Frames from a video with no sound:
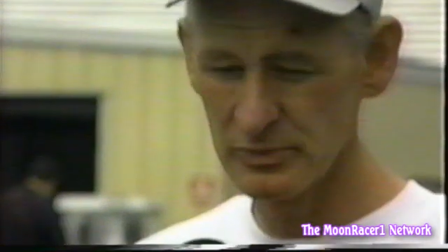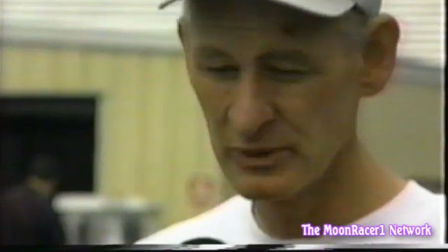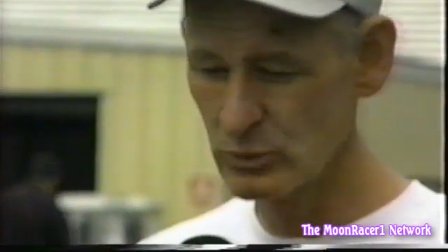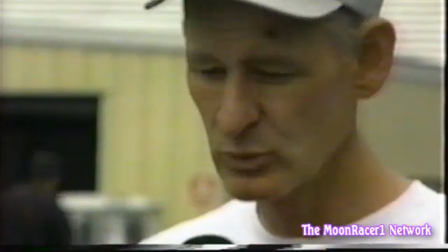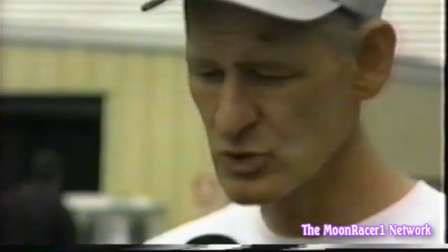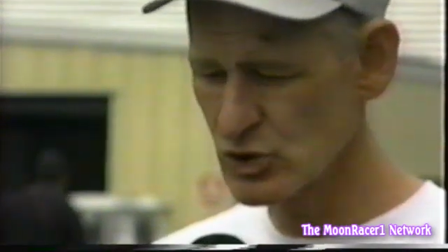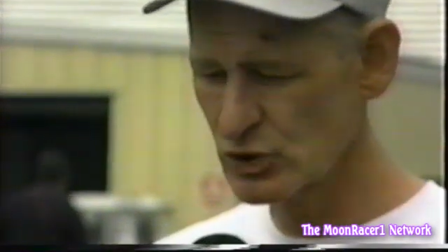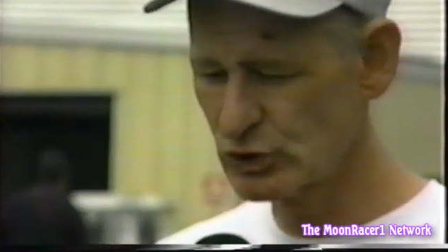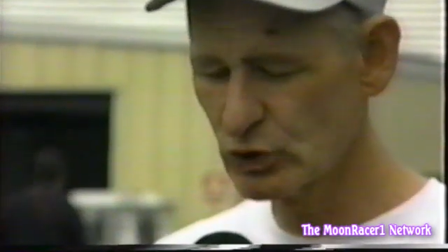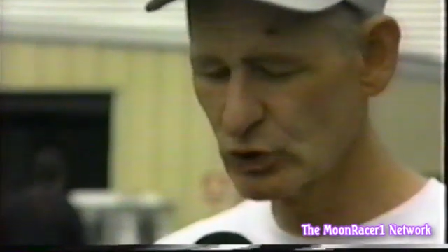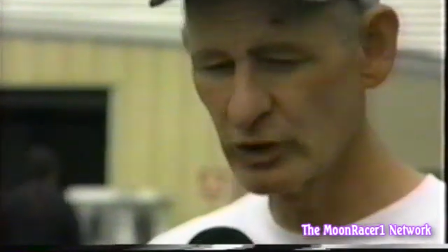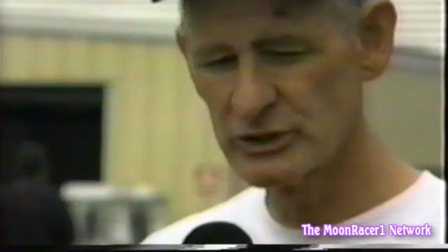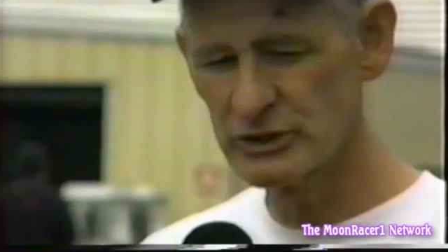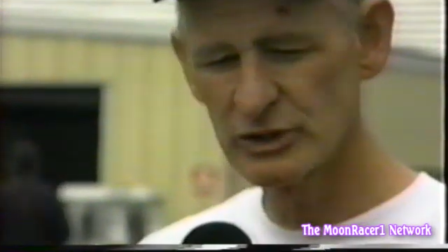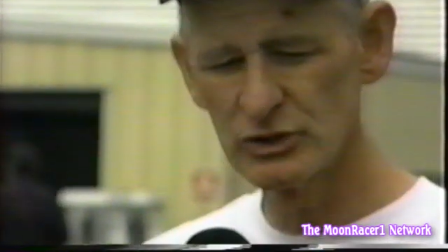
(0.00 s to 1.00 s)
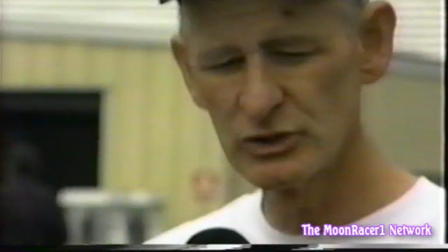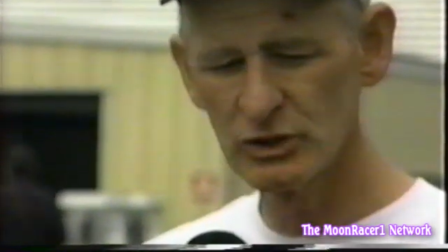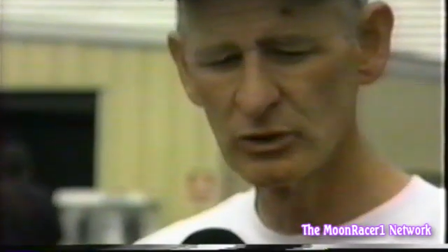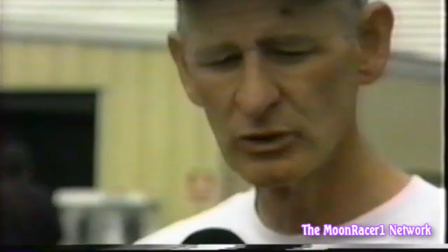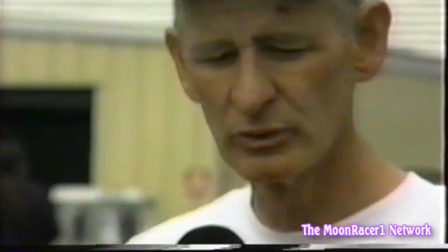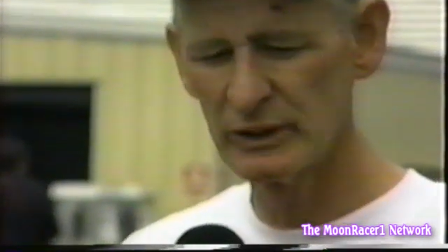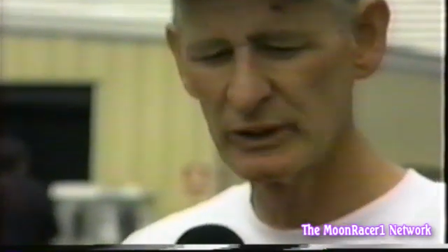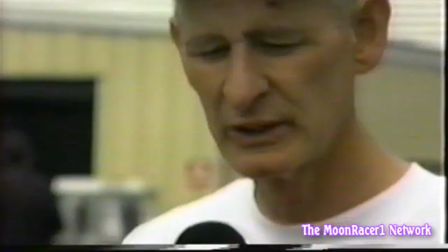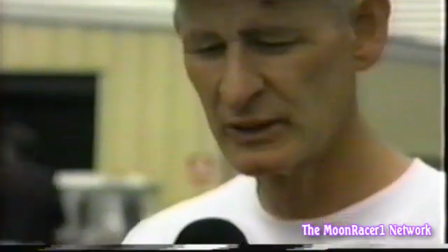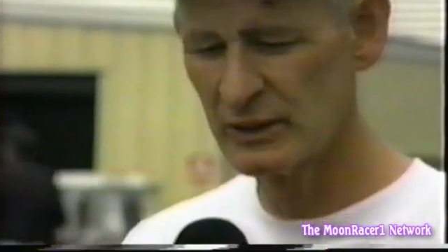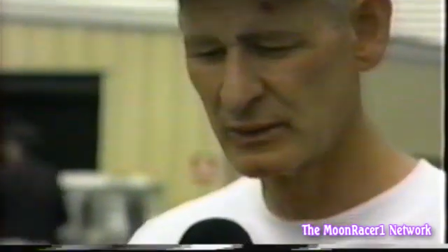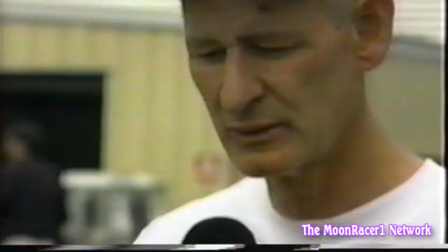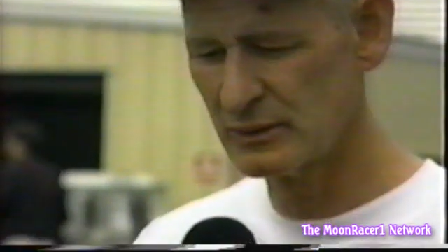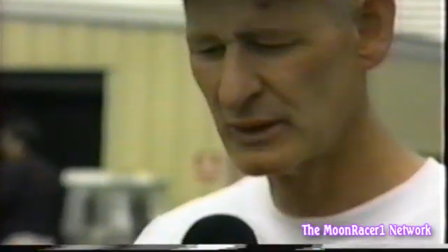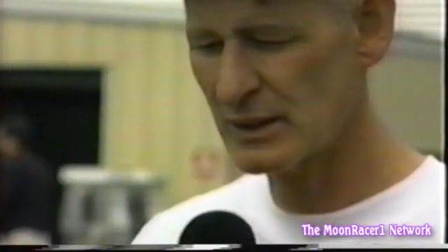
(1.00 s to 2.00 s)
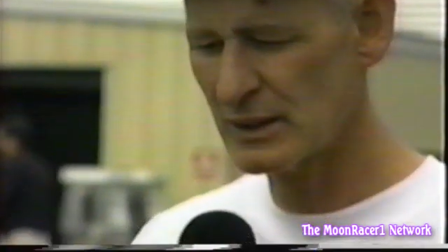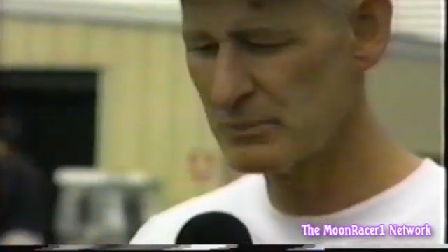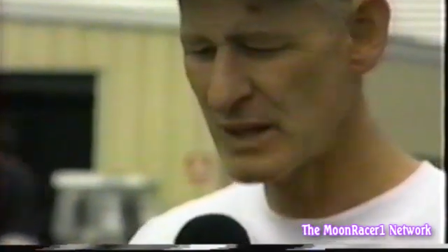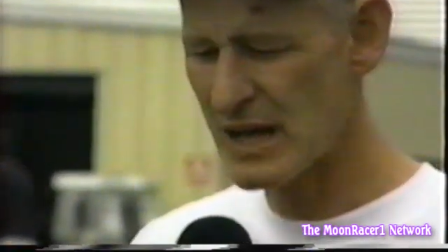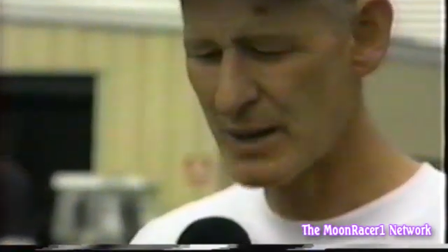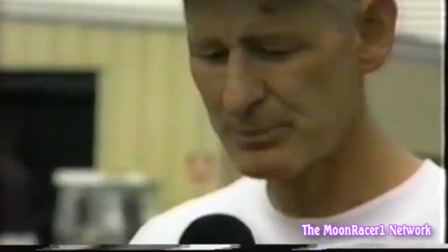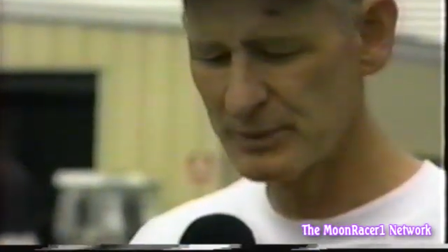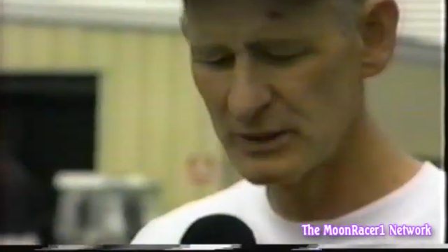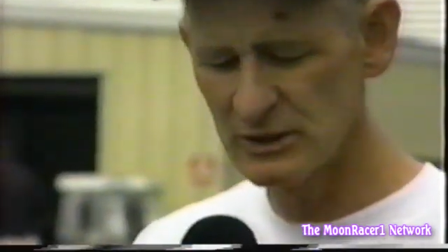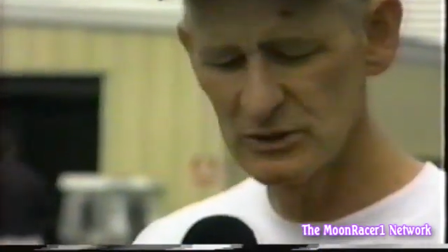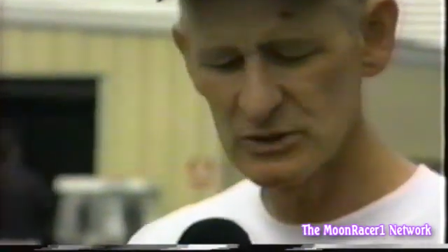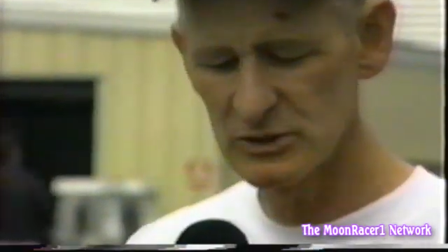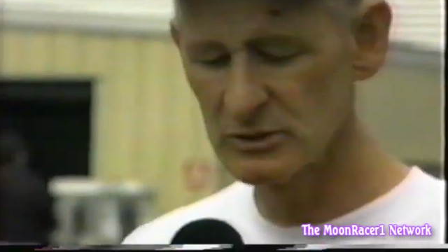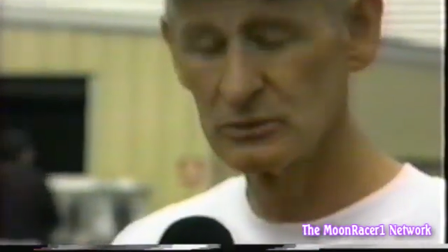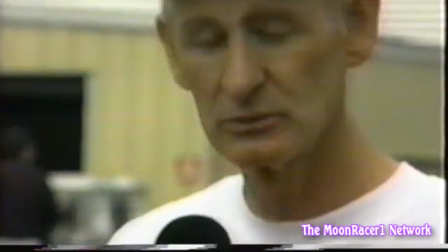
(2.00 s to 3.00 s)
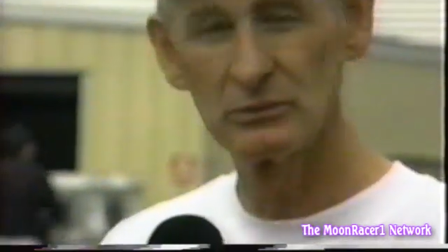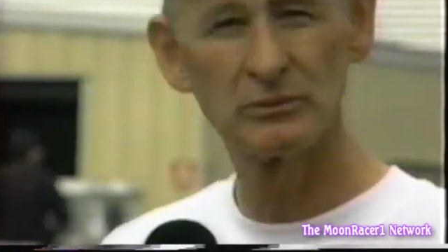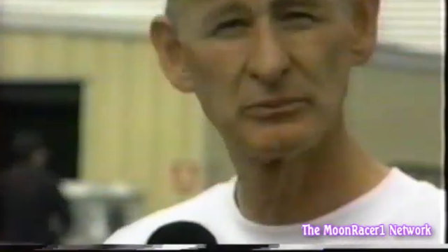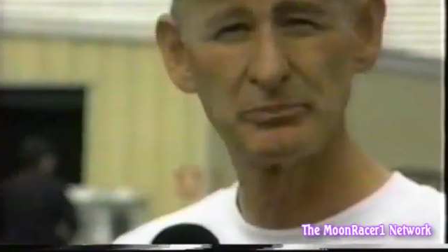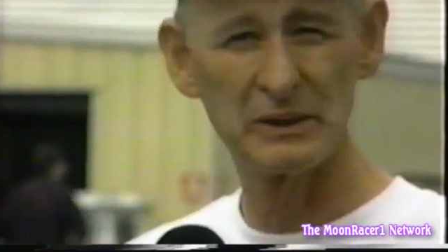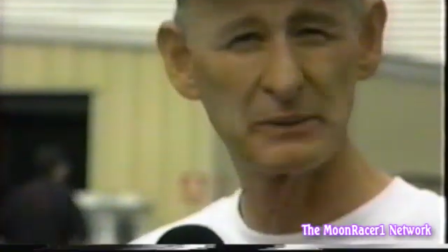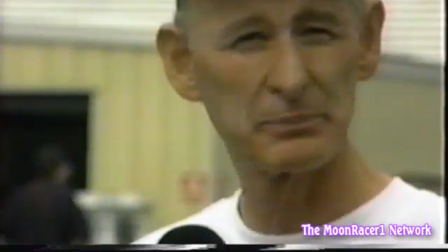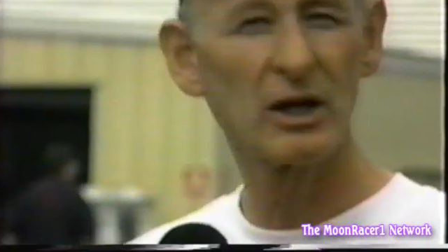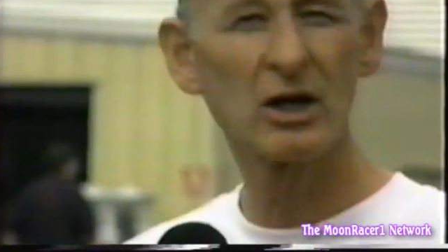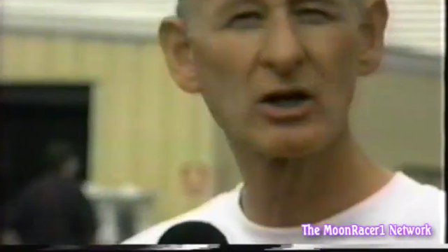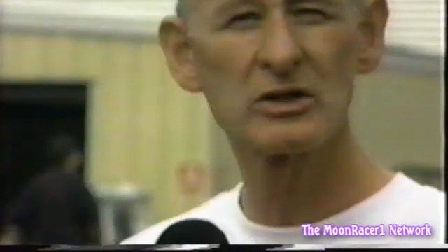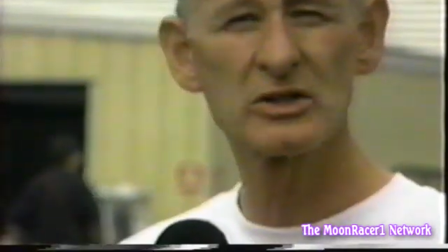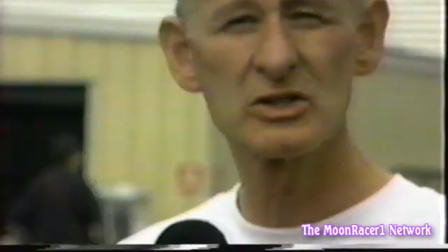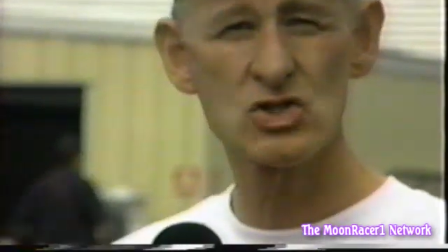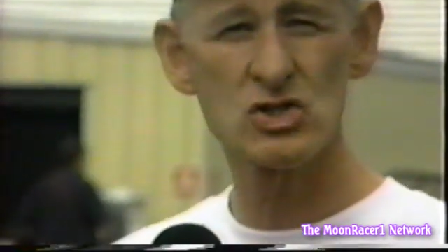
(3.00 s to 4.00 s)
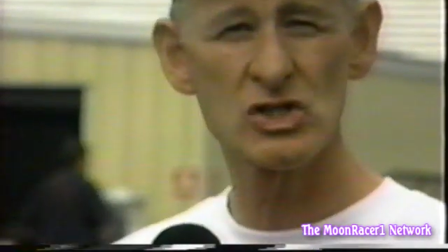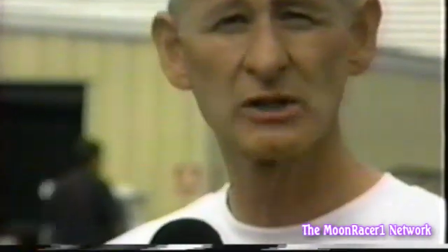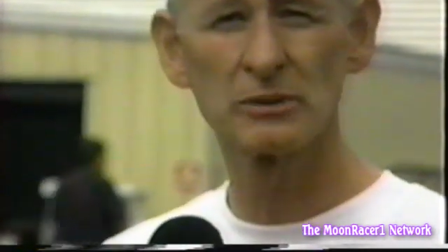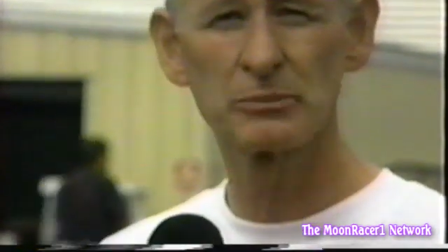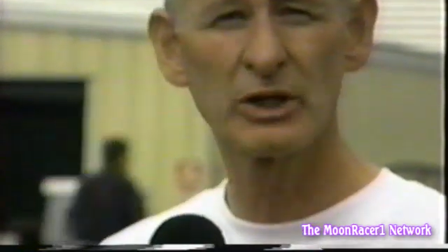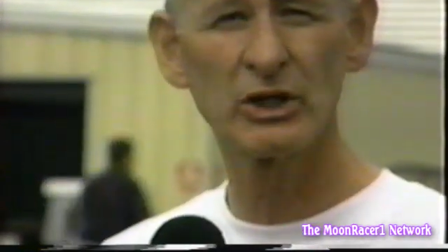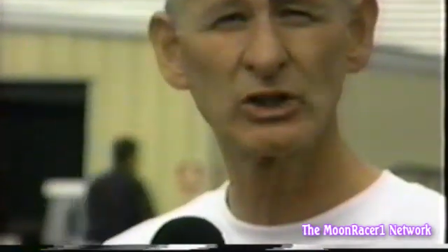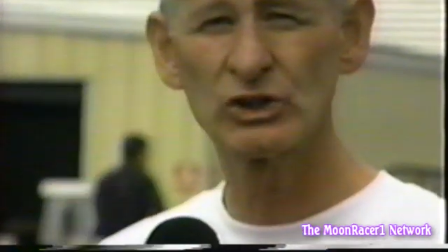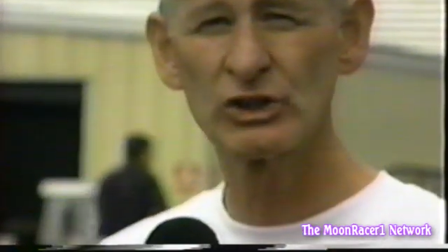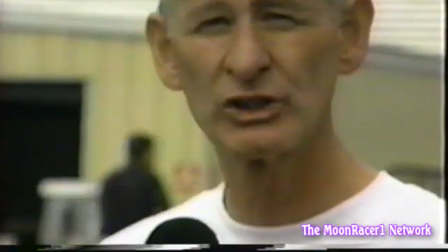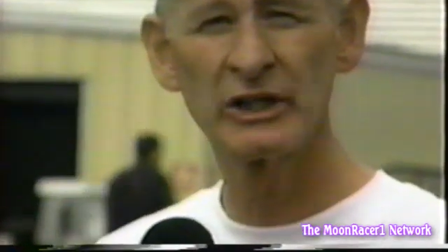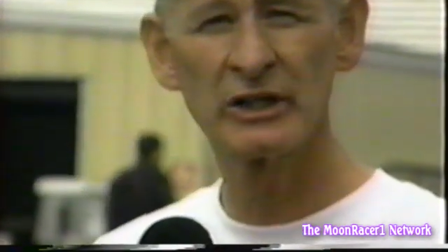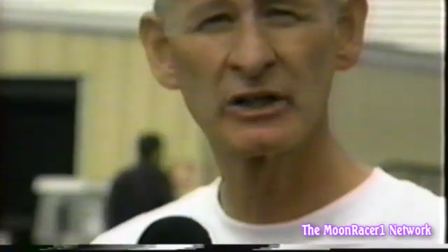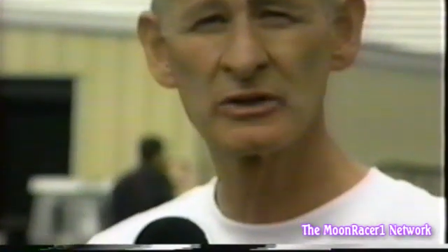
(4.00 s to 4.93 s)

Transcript: it was a joy to do, and I'm happy to be part of this celebration here